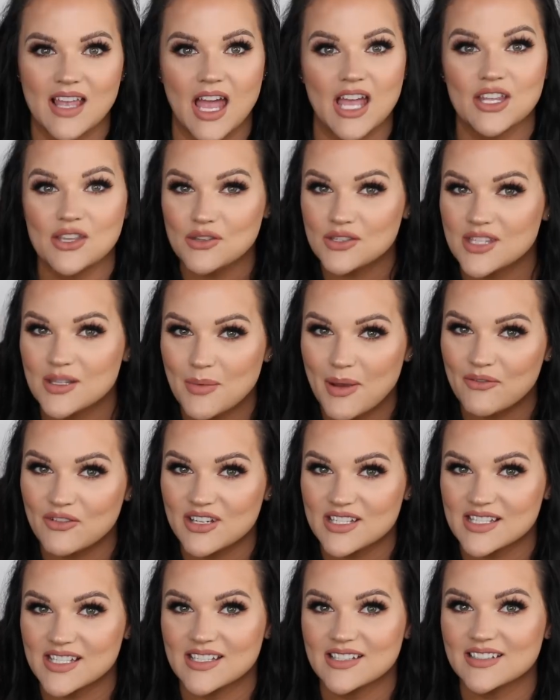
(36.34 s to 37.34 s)
I use them
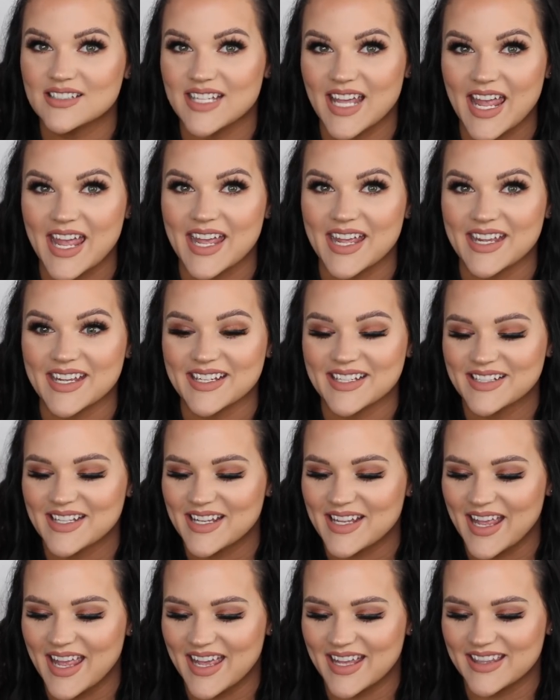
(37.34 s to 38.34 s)
every single day
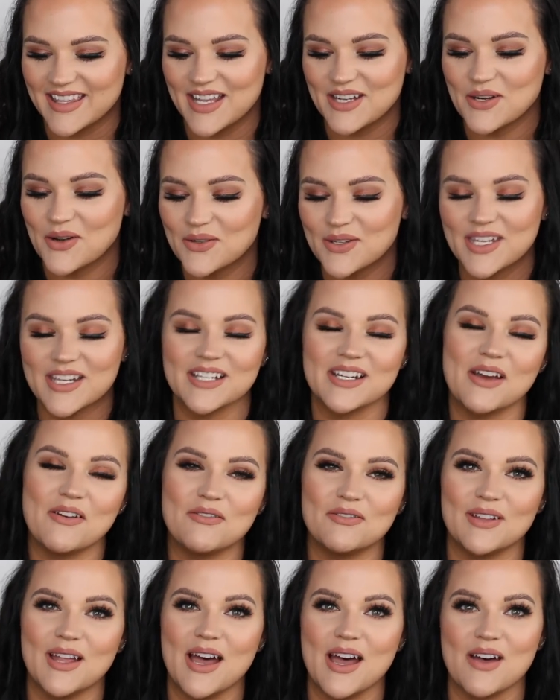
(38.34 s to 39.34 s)
and they don't get
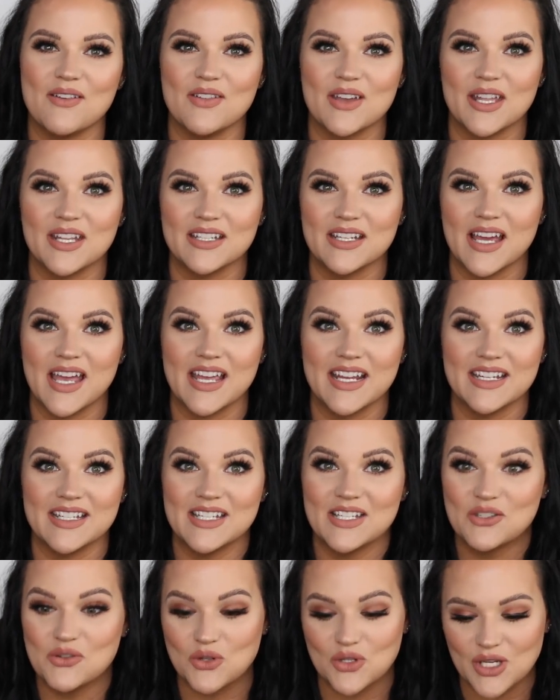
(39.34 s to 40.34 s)
enough love and I
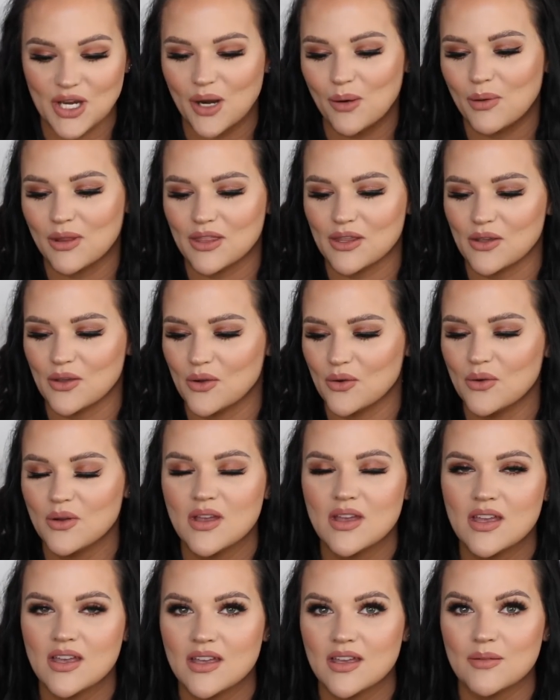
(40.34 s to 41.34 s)
need to share with you
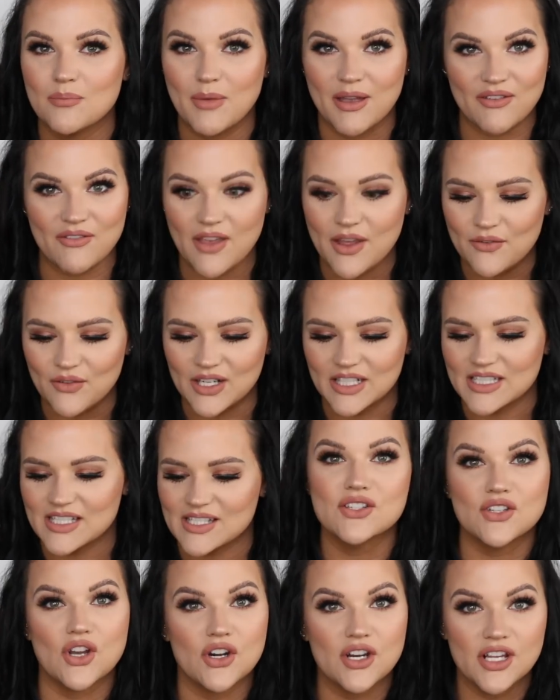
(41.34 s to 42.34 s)
my favorites.
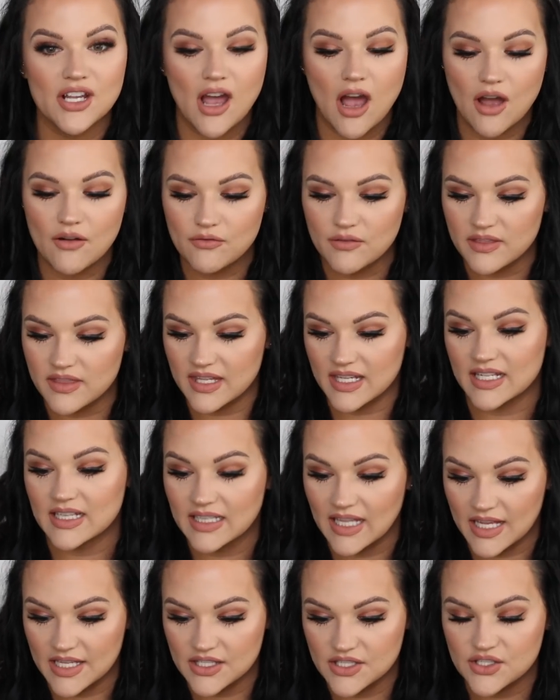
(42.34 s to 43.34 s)
Starting off with the
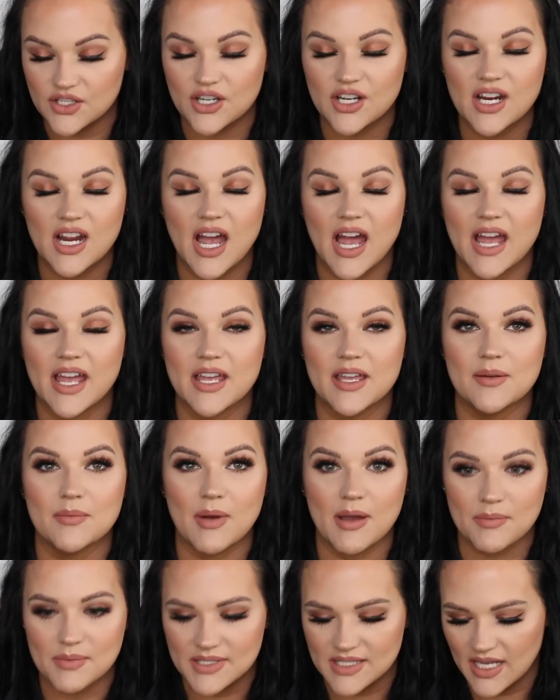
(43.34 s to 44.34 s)
cleanser I am
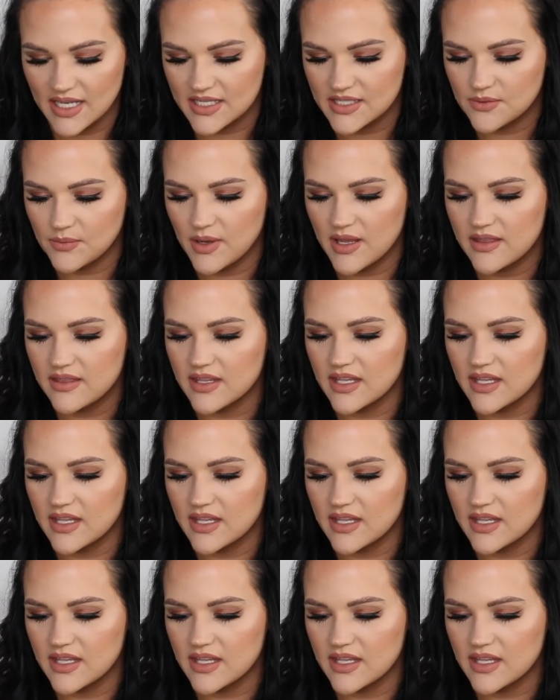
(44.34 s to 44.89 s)
obsessed with.